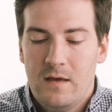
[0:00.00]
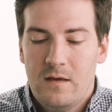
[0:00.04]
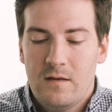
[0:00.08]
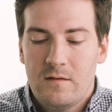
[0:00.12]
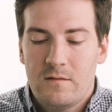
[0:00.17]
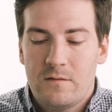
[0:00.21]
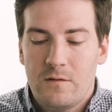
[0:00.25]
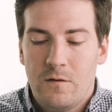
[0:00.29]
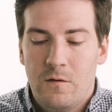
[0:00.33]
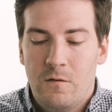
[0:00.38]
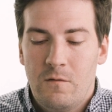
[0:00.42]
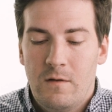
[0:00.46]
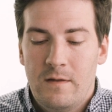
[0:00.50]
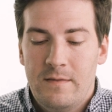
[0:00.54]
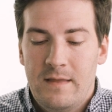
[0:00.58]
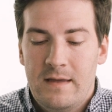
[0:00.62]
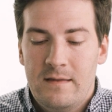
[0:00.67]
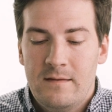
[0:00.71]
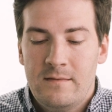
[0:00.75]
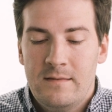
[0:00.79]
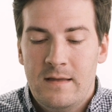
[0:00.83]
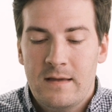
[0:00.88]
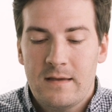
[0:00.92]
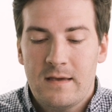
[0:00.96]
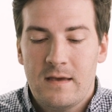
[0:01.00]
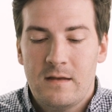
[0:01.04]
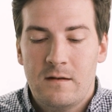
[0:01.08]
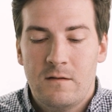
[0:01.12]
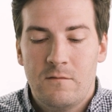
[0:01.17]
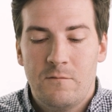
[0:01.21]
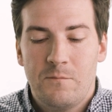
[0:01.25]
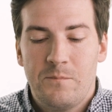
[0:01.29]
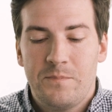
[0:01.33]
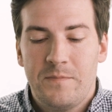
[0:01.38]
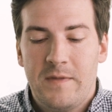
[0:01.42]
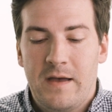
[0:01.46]
So and that kind
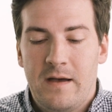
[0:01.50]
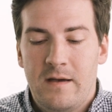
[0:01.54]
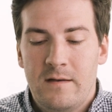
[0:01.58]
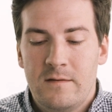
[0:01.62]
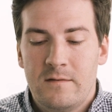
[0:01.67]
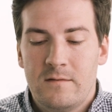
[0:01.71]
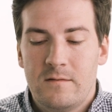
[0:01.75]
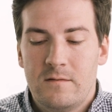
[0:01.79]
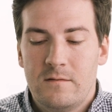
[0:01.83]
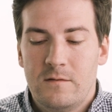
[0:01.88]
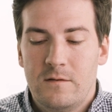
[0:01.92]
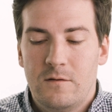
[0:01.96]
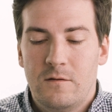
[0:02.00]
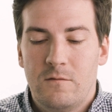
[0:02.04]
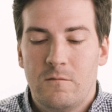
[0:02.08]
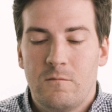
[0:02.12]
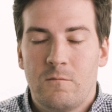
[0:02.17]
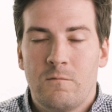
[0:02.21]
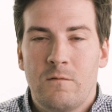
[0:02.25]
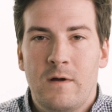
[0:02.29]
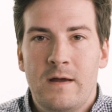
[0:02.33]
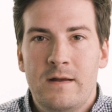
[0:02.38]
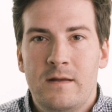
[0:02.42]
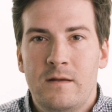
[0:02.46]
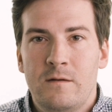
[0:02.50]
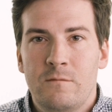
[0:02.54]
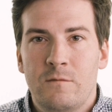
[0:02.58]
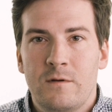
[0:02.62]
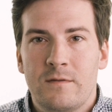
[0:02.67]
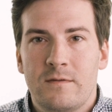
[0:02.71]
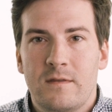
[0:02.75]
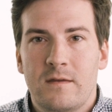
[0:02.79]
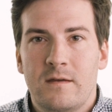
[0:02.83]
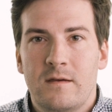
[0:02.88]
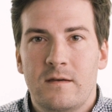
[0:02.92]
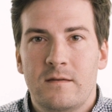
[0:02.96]
of ties right in
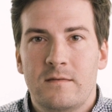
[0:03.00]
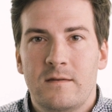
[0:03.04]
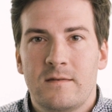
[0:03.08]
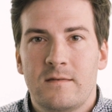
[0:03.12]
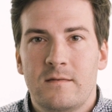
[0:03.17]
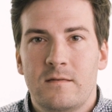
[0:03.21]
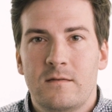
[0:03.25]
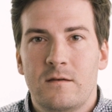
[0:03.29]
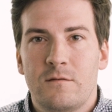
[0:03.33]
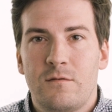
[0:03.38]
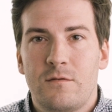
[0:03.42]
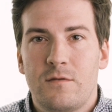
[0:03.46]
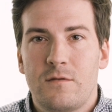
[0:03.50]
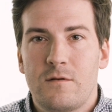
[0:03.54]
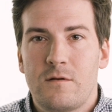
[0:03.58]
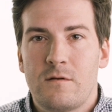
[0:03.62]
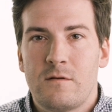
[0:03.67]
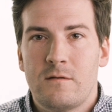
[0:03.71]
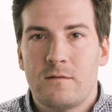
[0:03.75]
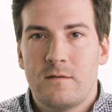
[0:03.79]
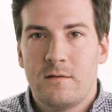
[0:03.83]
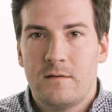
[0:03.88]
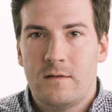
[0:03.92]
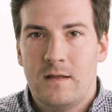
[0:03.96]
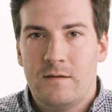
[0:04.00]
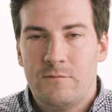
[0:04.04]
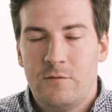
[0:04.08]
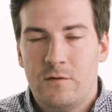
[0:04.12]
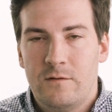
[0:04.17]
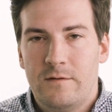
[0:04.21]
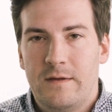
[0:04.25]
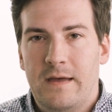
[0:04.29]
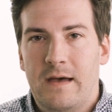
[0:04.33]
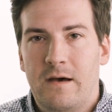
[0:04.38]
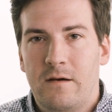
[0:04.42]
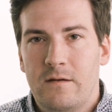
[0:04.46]
with the third
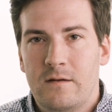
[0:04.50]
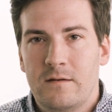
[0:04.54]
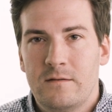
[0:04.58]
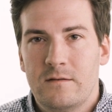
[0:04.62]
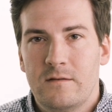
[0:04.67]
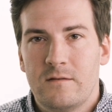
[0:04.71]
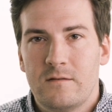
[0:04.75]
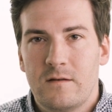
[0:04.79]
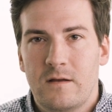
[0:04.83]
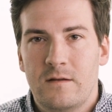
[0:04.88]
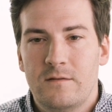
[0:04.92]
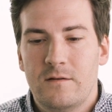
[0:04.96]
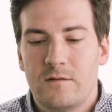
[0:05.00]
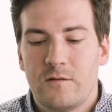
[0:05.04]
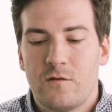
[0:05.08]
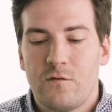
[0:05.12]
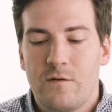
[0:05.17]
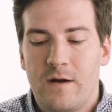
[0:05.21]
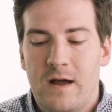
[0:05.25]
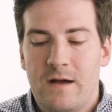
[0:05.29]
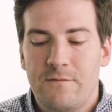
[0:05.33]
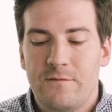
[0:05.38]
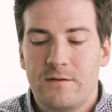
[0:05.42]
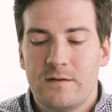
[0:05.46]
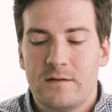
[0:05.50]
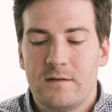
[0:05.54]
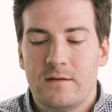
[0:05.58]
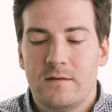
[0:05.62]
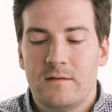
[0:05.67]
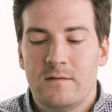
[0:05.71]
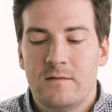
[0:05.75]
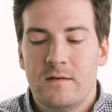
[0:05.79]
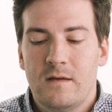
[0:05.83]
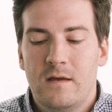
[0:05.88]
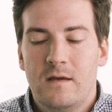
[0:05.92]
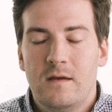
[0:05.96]
level down on this graphic
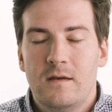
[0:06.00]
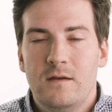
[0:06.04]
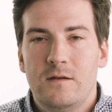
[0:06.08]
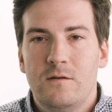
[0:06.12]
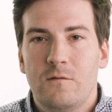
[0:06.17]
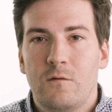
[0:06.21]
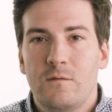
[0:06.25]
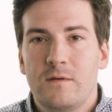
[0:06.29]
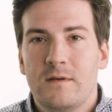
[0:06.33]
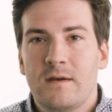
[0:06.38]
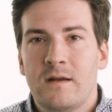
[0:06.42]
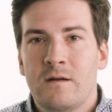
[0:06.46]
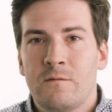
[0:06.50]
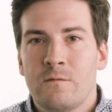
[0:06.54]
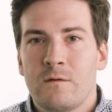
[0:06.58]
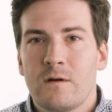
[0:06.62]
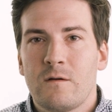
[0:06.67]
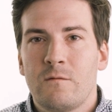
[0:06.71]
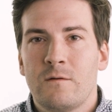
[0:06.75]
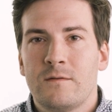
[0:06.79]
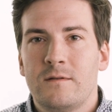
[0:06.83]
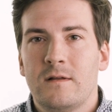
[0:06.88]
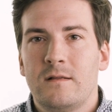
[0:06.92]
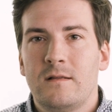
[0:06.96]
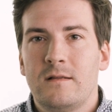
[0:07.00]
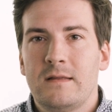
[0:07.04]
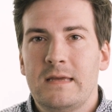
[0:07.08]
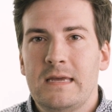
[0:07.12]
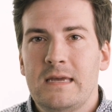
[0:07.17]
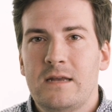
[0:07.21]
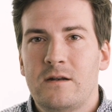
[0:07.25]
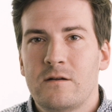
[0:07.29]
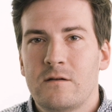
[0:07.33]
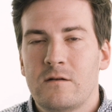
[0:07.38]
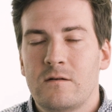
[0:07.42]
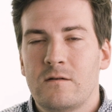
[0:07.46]
is we got to work with the
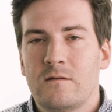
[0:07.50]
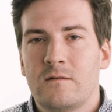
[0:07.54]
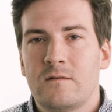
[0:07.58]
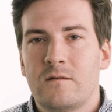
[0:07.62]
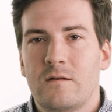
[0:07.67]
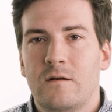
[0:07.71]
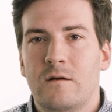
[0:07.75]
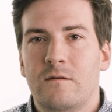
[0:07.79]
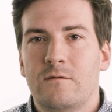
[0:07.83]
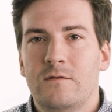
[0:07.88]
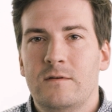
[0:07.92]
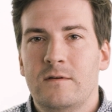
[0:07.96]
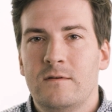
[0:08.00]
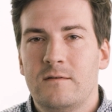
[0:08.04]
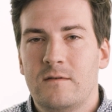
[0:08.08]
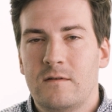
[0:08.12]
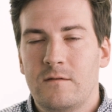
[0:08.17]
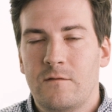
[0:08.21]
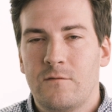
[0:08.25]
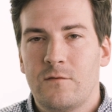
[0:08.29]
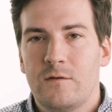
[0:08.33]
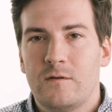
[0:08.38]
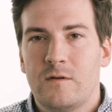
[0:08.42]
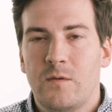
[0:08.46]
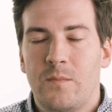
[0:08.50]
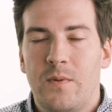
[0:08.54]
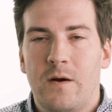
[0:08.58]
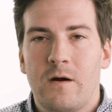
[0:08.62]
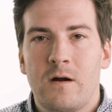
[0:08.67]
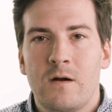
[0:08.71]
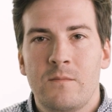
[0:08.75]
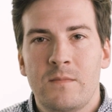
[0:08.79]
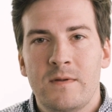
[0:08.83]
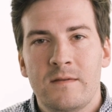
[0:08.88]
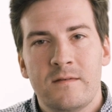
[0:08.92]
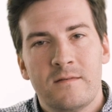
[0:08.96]
leaders of these different
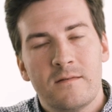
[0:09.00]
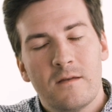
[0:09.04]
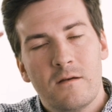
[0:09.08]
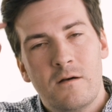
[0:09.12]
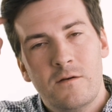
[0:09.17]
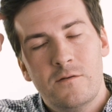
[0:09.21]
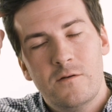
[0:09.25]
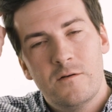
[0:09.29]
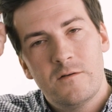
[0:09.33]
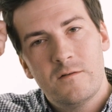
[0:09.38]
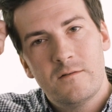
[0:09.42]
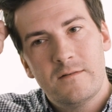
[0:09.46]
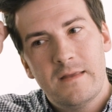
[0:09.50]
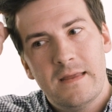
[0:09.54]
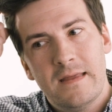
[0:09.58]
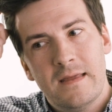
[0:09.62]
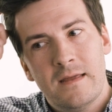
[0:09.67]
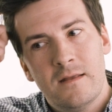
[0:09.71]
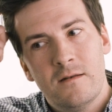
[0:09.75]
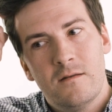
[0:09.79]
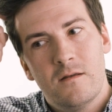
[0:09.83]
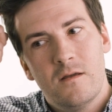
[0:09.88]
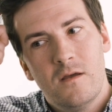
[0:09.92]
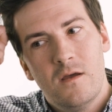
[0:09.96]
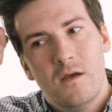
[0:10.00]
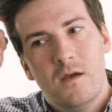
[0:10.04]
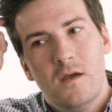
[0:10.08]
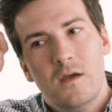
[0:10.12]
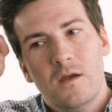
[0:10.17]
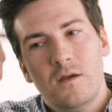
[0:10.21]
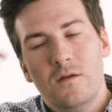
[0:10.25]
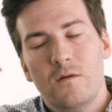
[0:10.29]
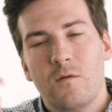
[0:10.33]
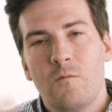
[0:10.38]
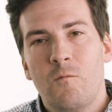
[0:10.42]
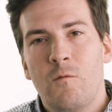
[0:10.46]
departments to understand
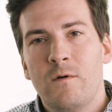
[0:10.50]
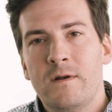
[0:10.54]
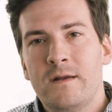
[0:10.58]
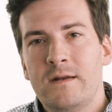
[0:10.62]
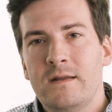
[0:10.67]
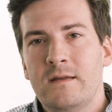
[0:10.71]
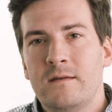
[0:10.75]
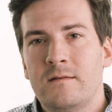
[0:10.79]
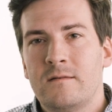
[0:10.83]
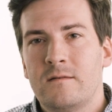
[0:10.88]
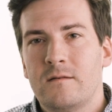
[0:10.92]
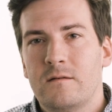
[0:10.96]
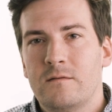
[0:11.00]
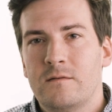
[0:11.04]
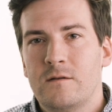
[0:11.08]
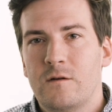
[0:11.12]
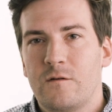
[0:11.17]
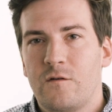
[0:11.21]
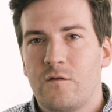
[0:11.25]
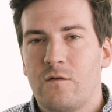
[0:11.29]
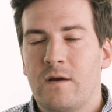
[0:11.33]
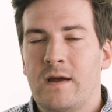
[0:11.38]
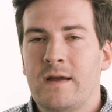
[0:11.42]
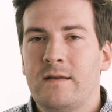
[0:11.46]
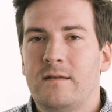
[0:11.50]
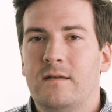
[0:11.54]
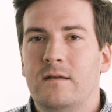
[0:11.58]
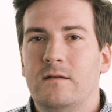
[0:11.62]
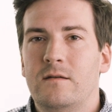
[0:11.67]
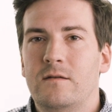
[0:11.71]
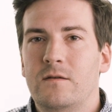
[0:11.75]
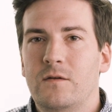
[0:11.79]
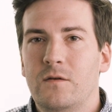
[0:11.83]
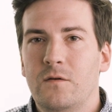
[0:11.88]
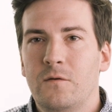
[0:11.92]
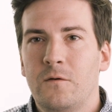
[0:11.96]
what it is they're trying to
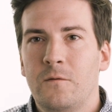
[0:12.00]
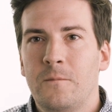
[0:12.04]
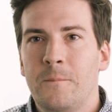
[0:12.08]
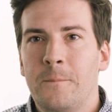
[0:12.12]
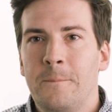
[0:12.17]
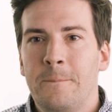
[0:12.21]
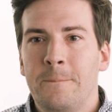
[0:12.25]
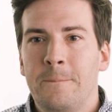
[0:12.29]
do.